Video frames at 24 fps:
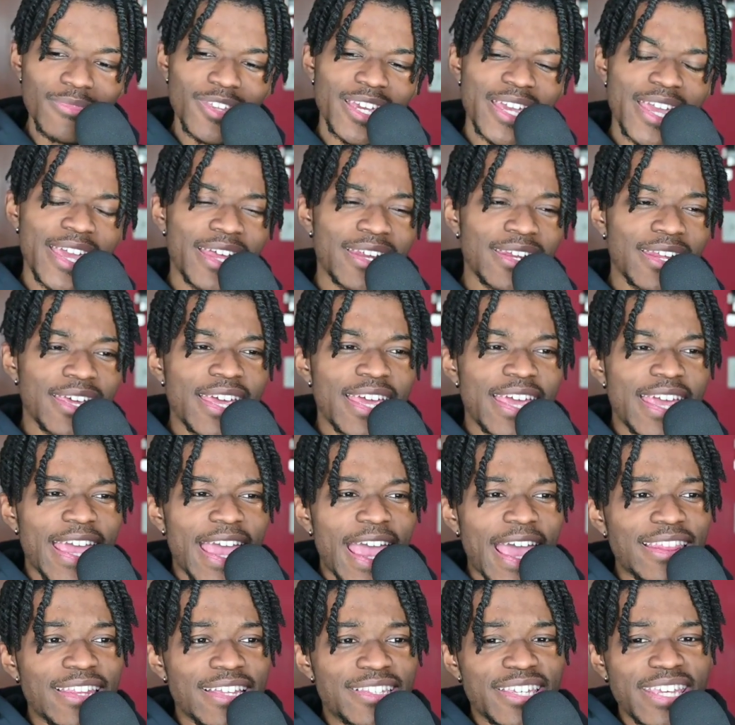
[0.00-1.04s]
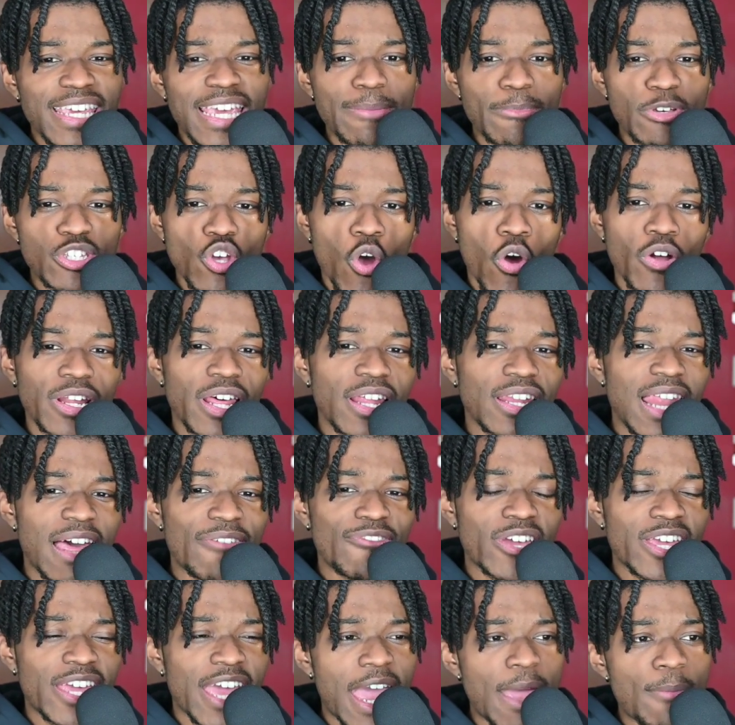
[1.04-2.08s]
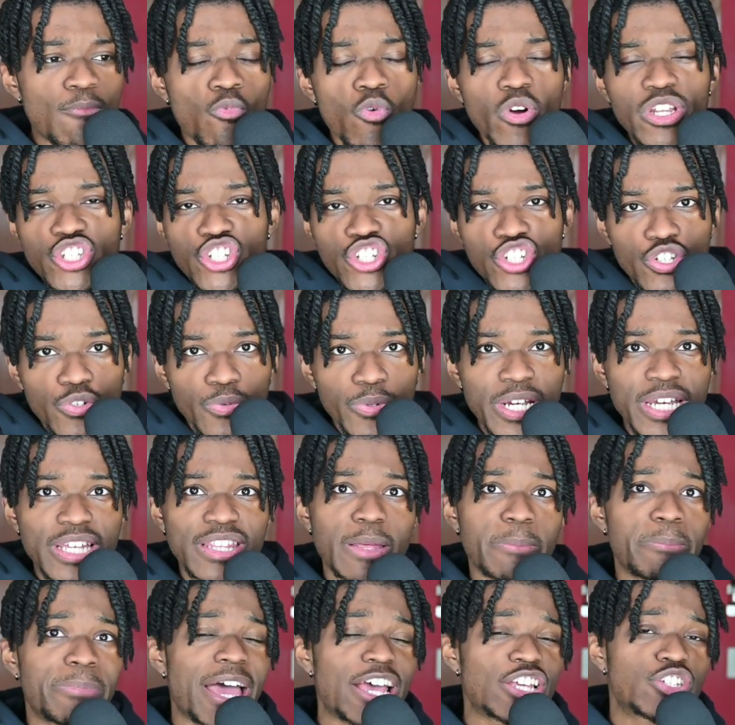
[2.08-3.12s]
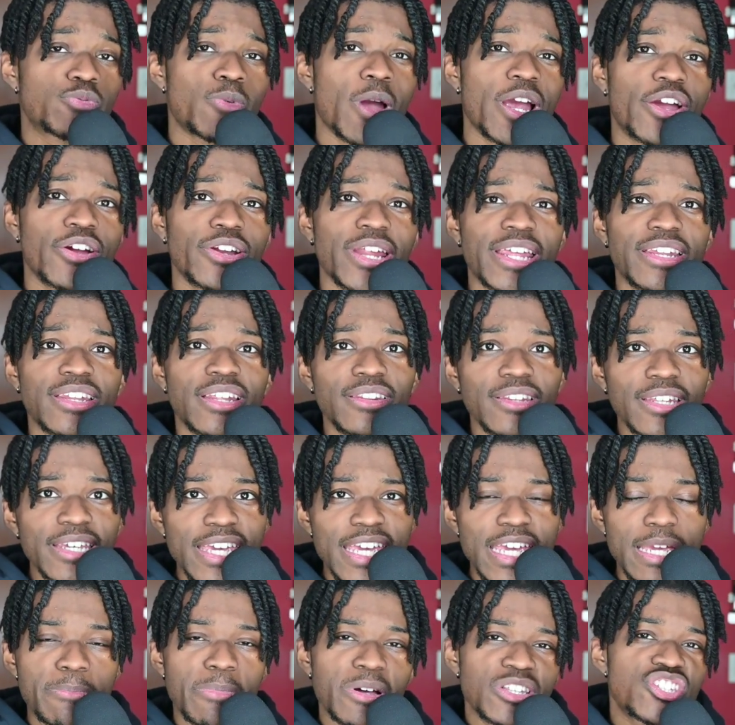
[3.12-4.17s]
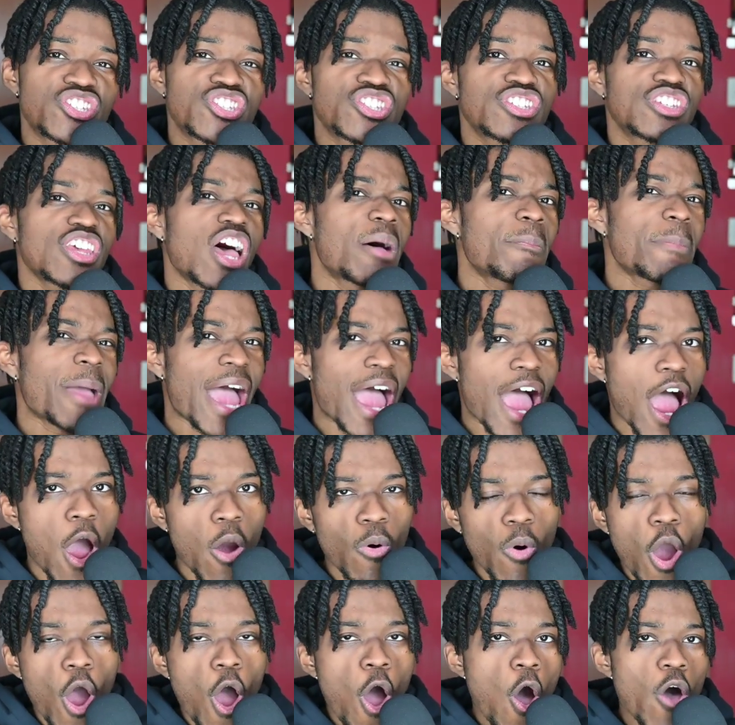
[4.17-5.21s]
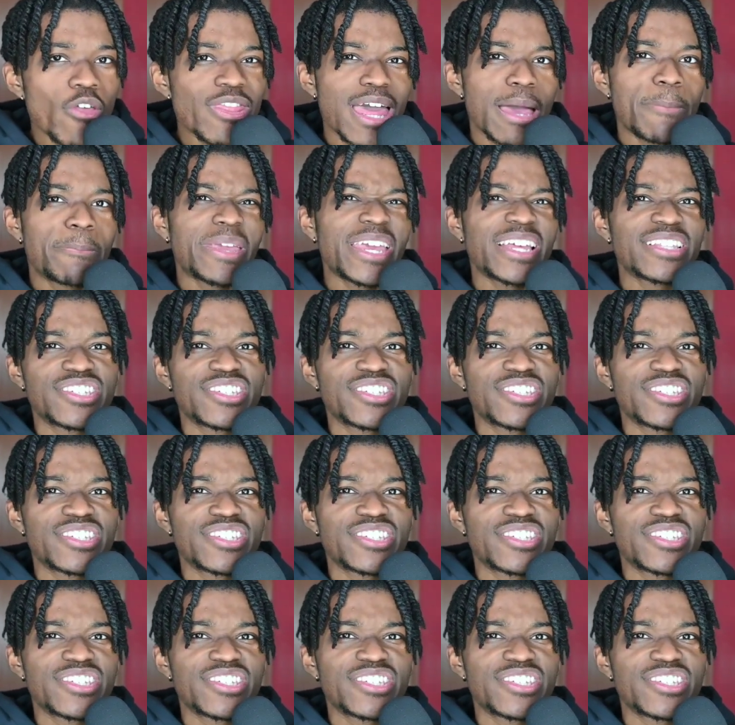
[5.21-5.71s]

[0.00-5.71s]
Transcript: And and the team is on an 11 game win streak, the best record in the league. But somehow, all that being